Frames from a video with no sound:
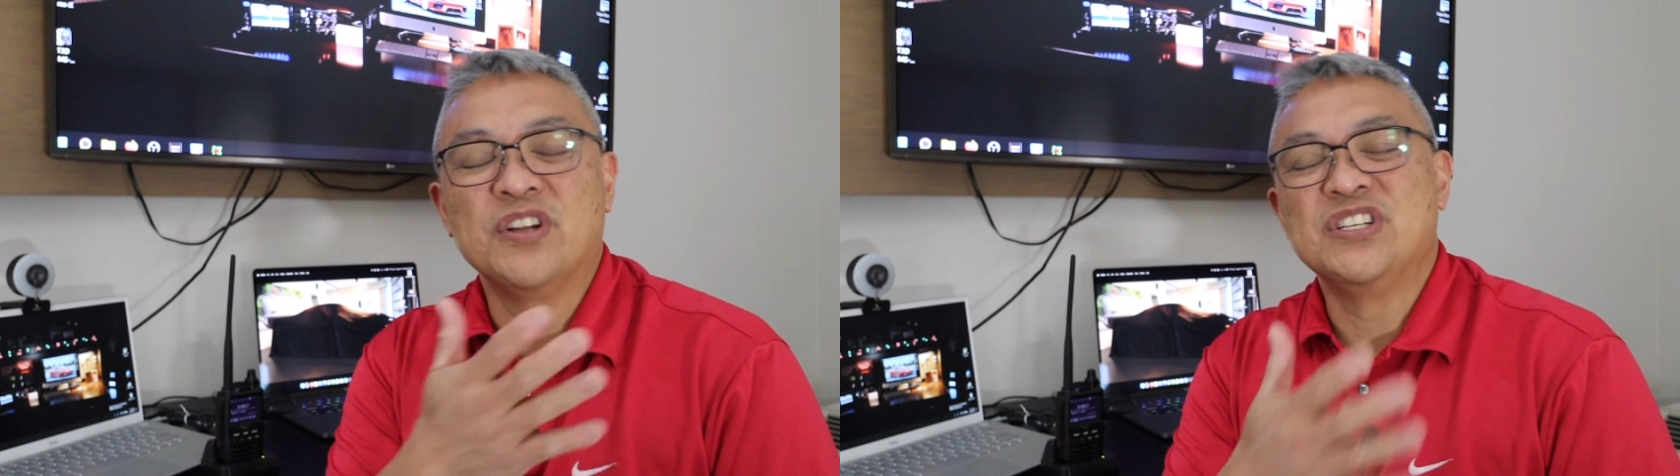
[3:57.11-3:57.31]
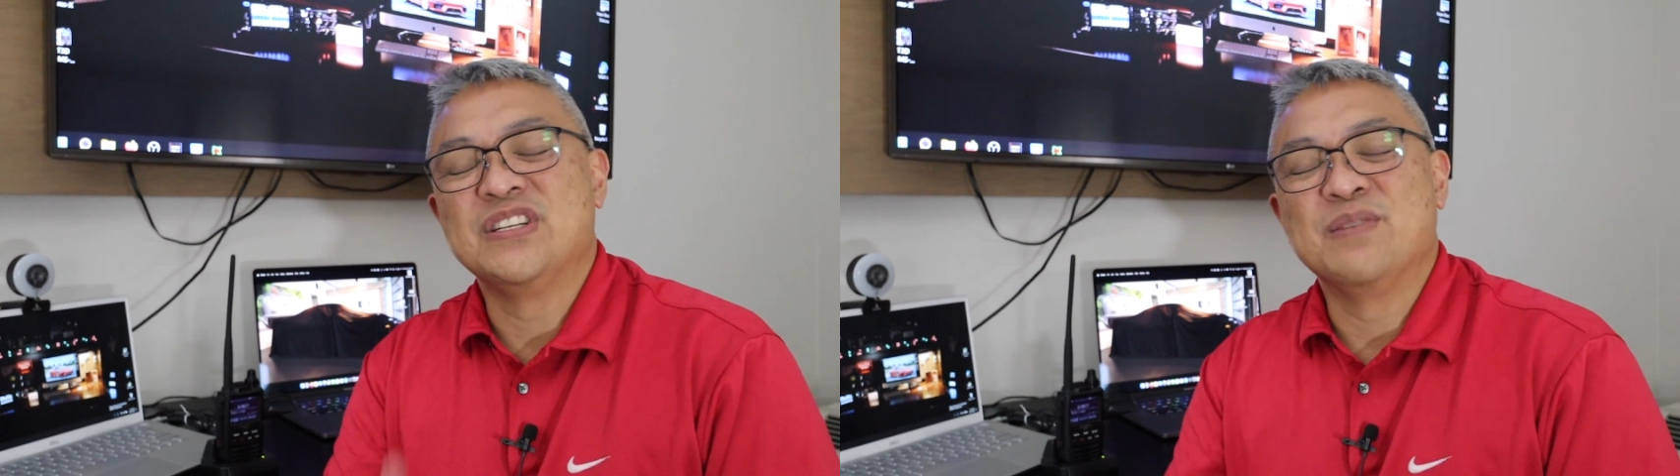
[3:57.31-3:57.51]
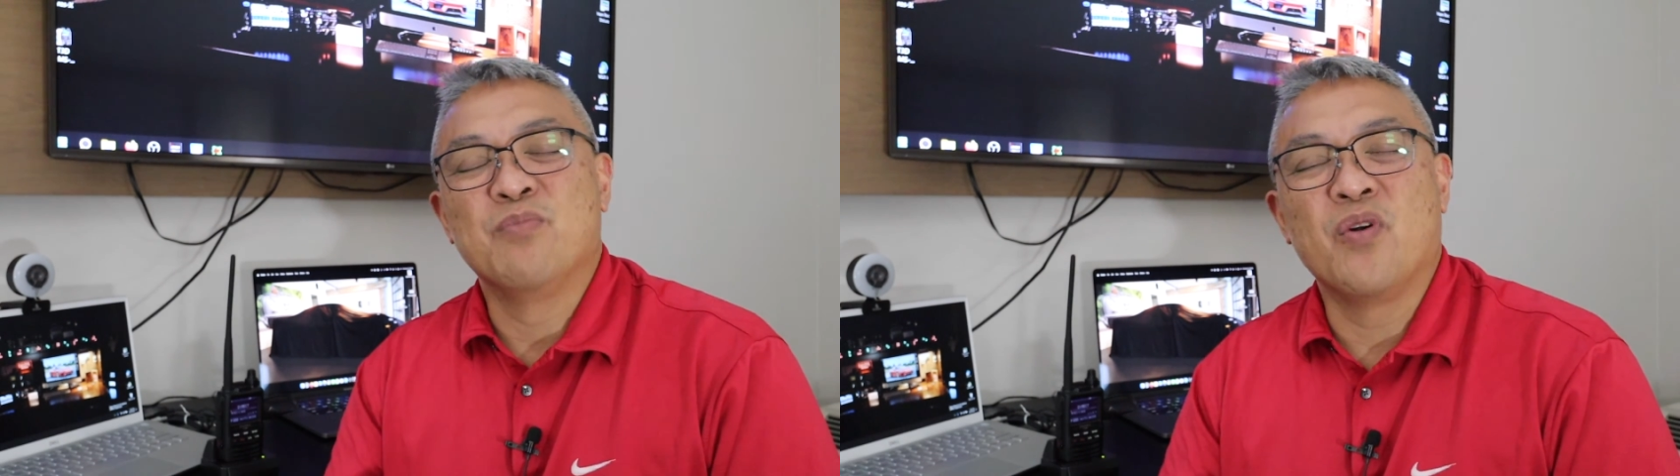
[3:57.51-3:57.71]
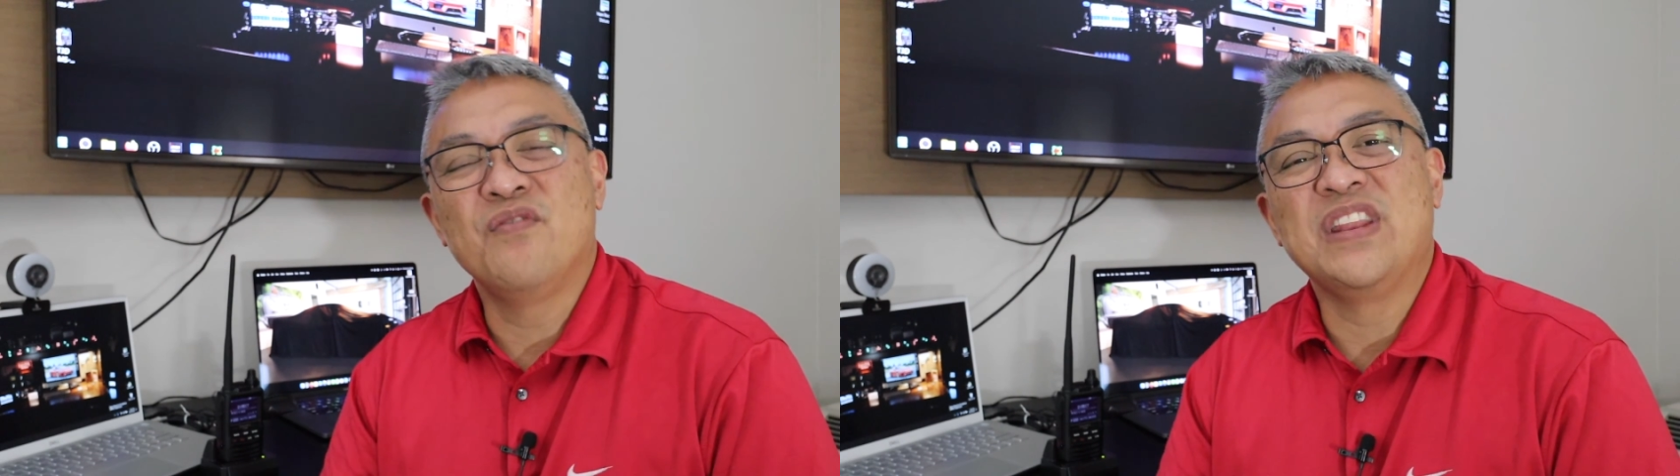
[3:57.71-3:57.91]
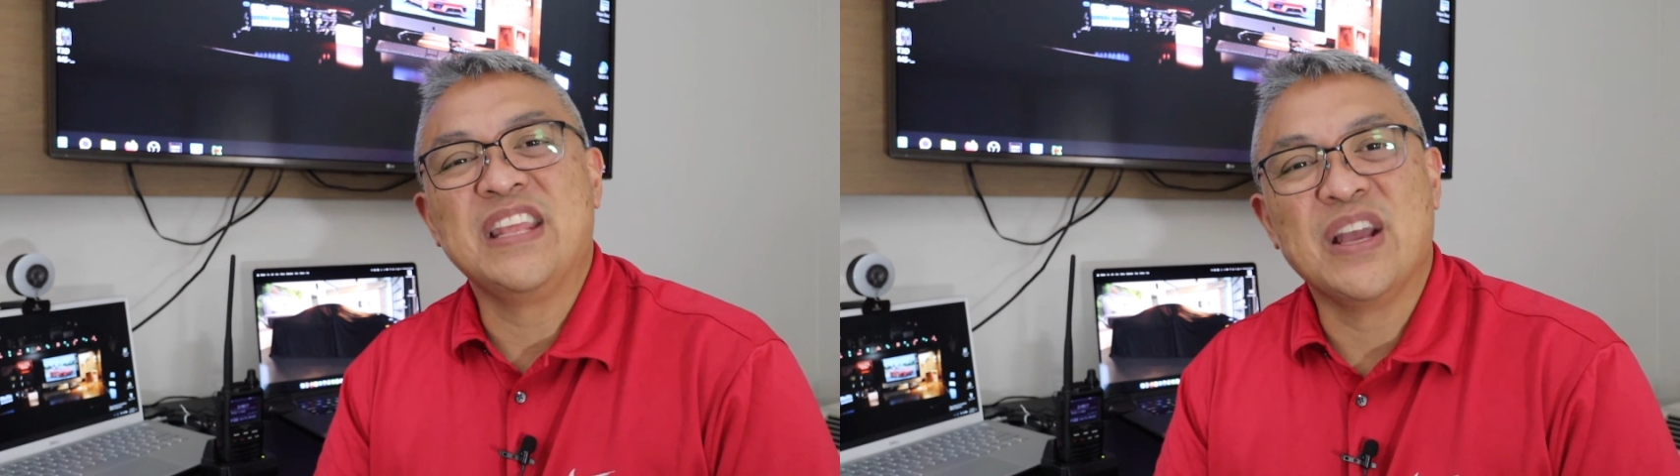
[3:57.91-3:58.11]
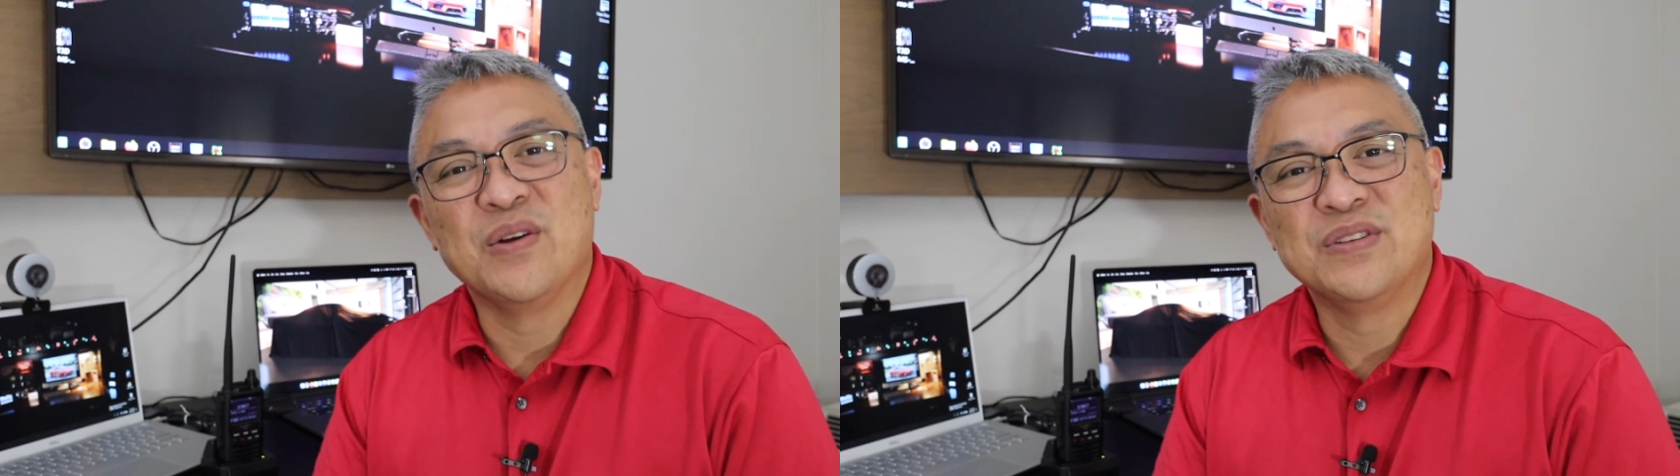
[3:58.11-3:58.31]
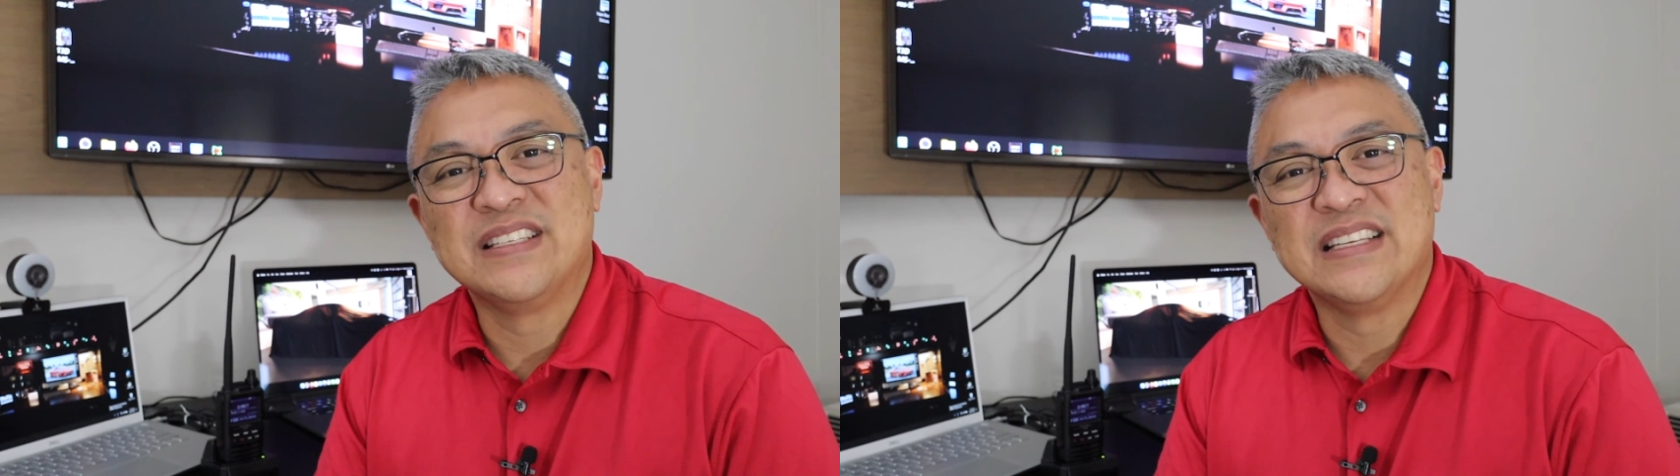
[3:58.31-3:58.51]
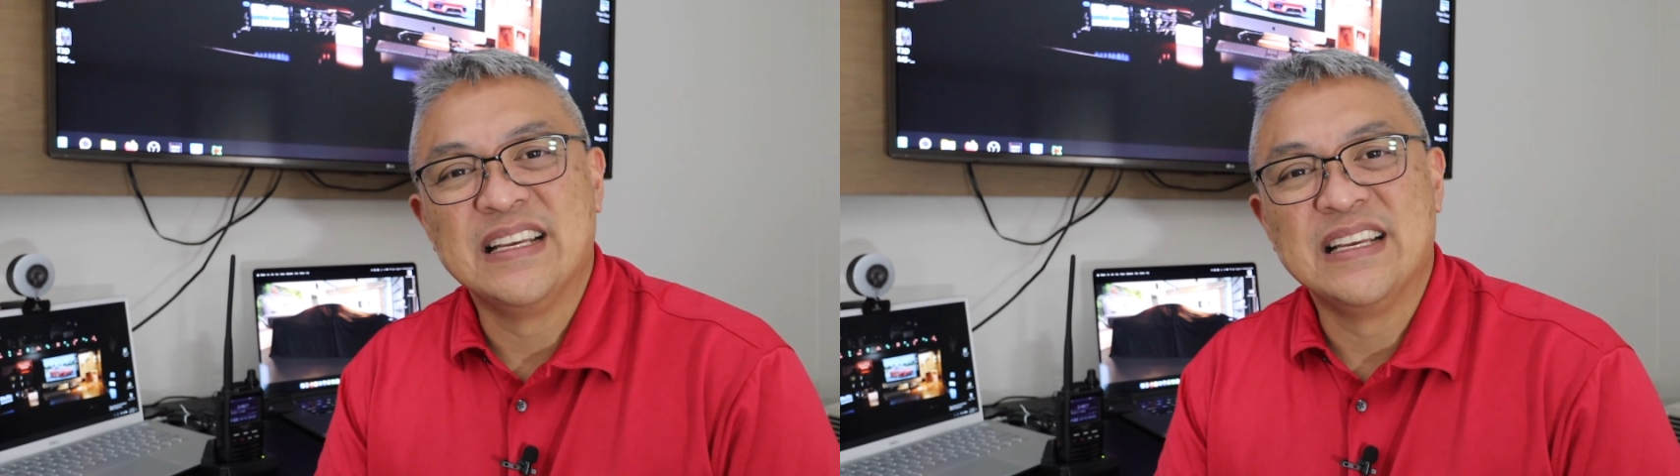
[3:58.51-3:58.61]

videos